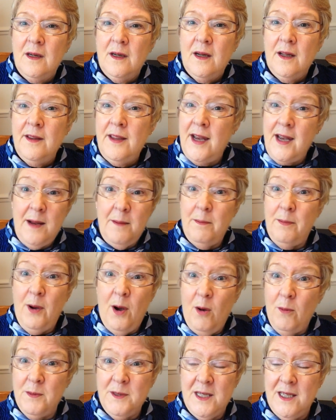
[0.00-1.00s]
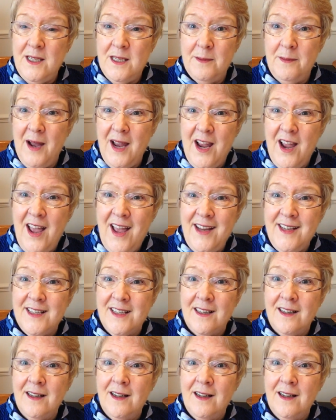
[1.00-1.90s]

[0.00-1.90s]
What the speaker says: And then it popped into my head.